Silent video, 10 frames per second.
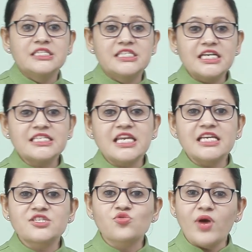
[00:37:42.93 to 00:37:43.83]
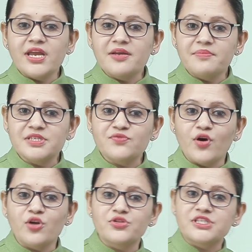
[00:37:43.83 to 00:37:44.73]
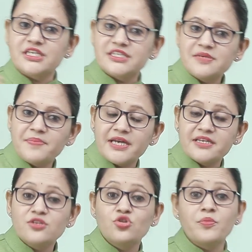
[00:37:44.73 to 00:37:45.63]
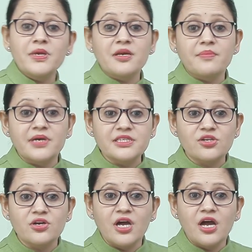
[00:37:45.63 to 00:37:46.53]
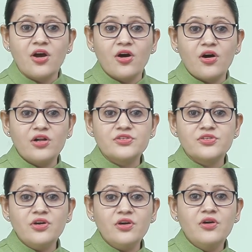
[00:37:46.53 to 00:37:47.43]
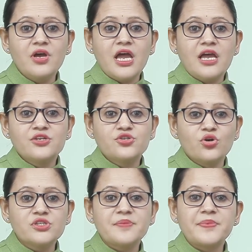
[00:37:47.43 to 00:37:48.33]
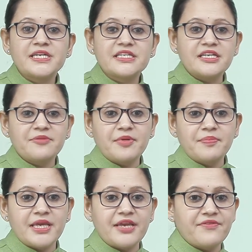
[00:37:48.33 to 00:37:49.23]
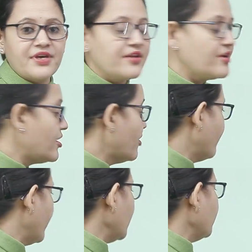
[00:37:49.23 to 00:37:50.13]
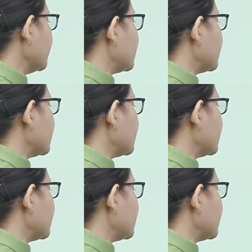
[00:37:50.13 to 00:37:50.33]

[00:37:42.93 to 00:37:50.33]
Just as square numbers follow the certain pattern, cubic numbers also shows the predictable behavior. One of the